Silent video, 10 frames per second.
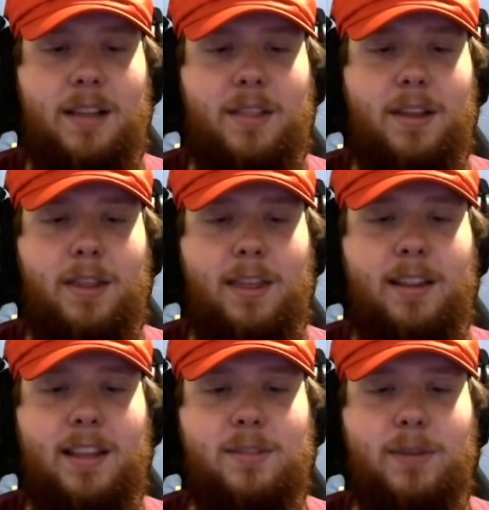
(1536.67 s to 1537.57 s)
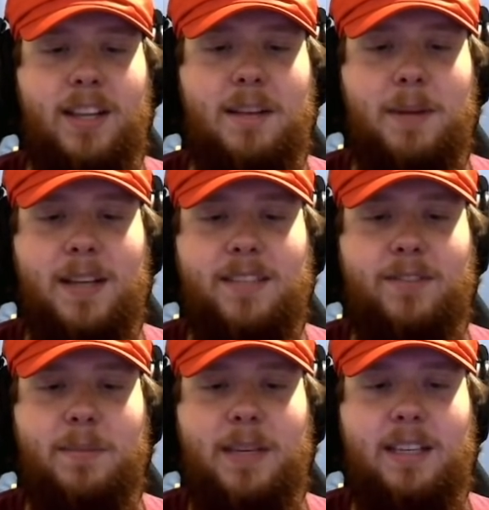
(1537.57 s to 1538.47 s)
The thing that's really
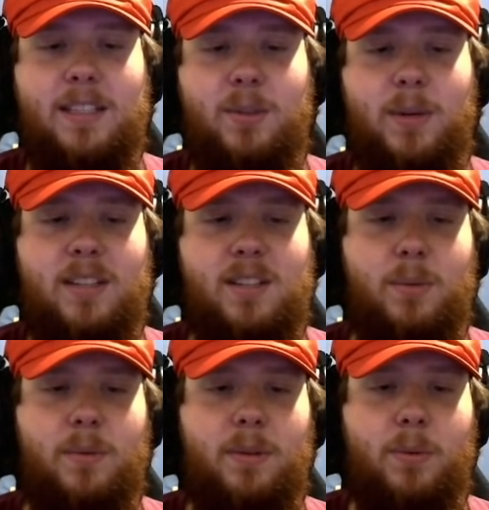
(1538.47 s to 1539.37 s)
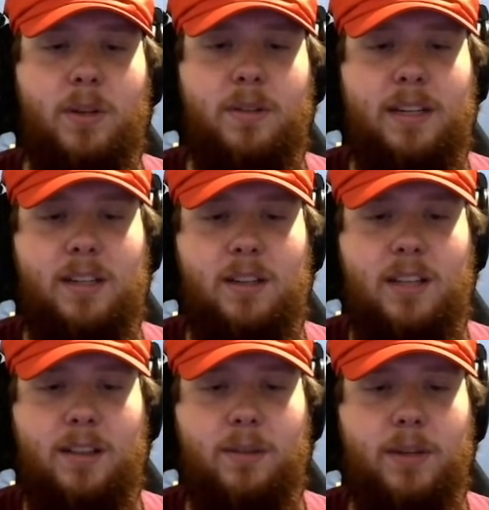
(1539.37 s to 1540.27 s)
impressive to me is you watch the world record,
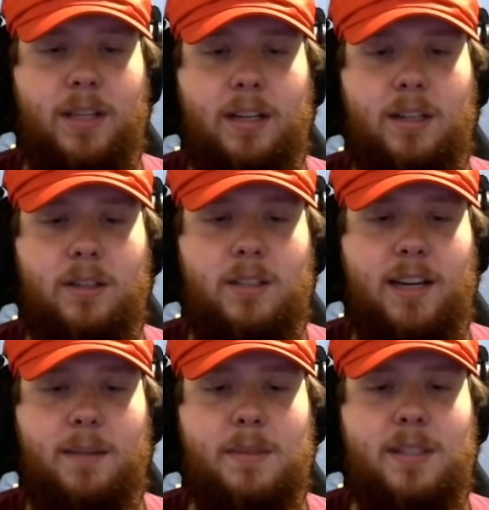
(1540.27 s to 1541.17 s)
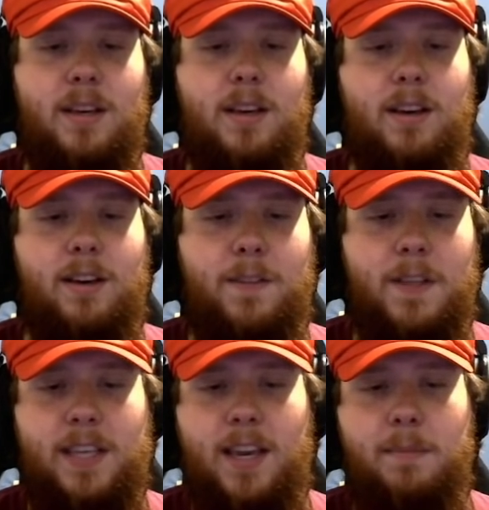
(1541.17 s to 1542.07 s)
like the really good times of
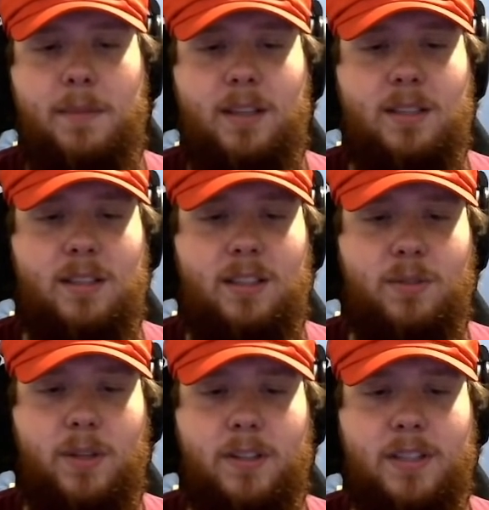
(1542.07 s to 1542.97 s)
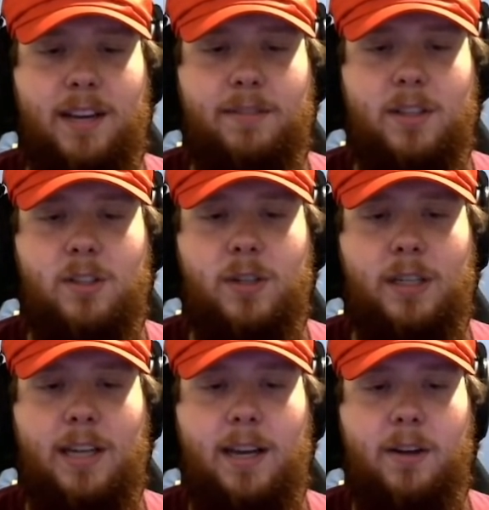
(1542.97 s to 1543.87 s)
this game. These runners have this
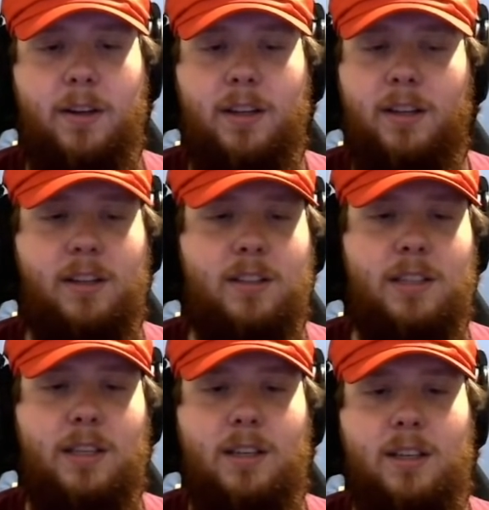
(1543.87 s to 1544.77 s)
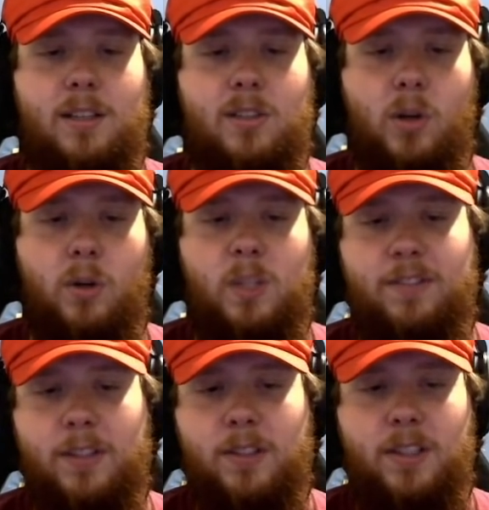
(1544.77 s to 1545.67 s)
trick down, and it is so
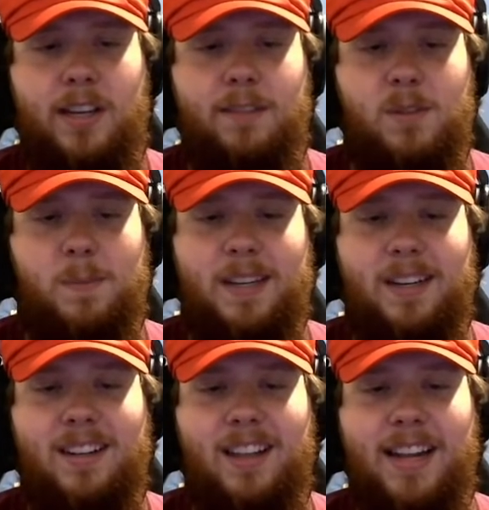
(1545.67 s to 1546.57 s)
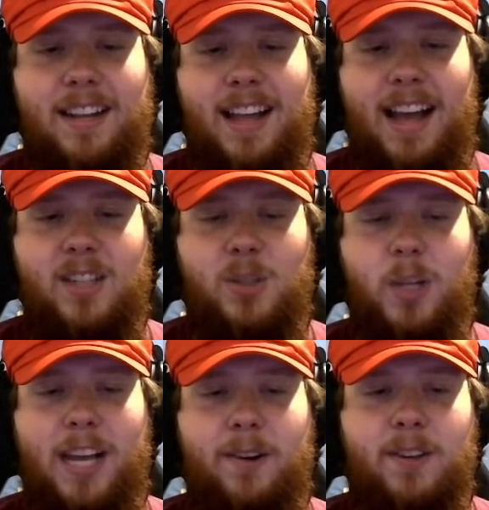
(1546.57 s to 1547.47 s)
difficult. I've spent like
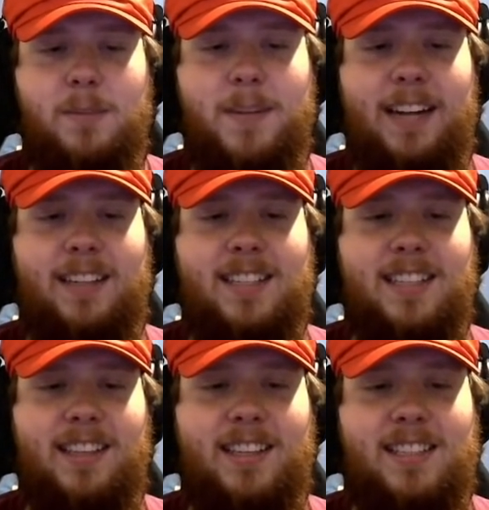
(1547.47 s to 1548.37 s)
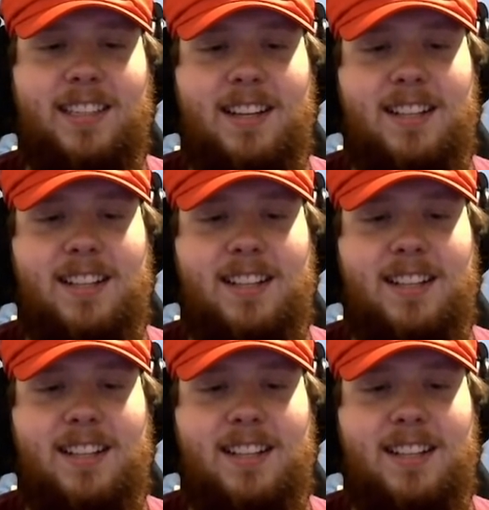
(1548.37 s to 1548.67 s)
actual hours practicing this.